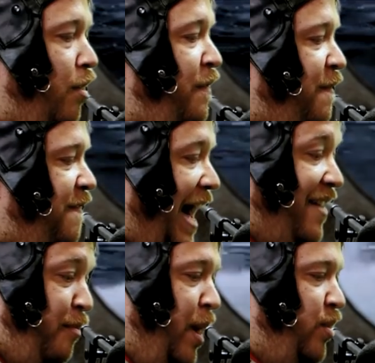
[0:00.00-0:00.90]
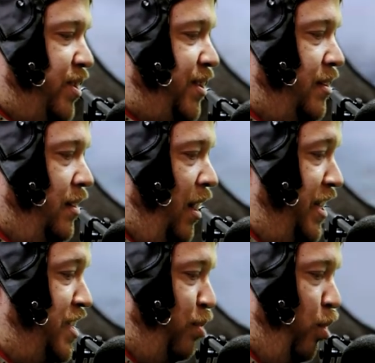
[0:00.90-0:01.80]
There are five boats
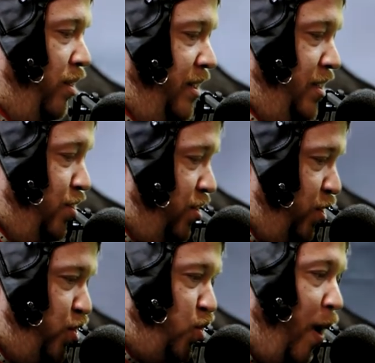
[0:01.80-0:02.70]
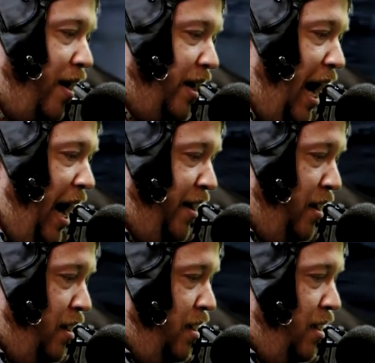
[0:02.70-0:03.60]
on his board. You you swear to God.
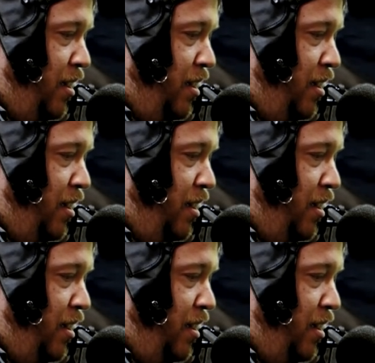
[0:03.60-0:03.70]
Yeah.